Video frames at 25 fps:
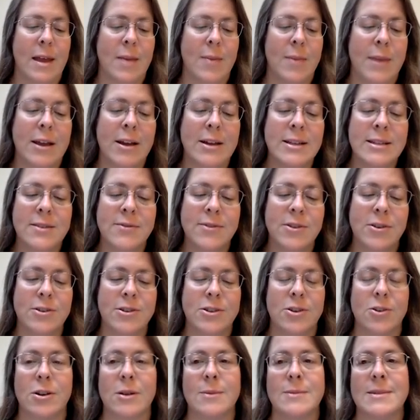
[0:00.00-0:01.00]
Because of their
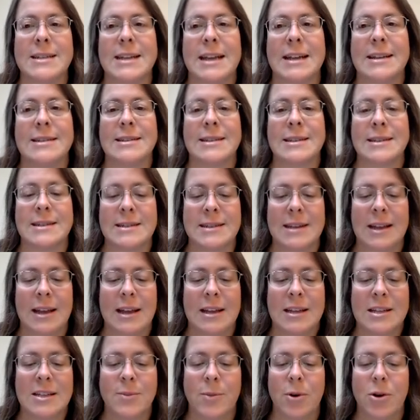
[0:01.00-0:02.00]
circumstances,
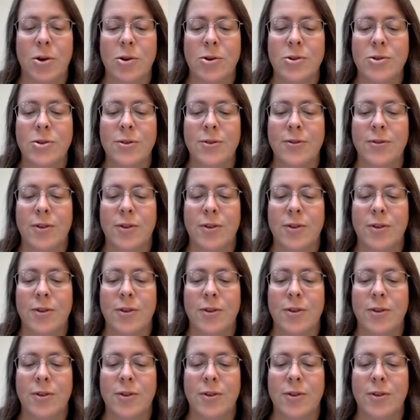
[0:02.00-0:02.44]
smallholder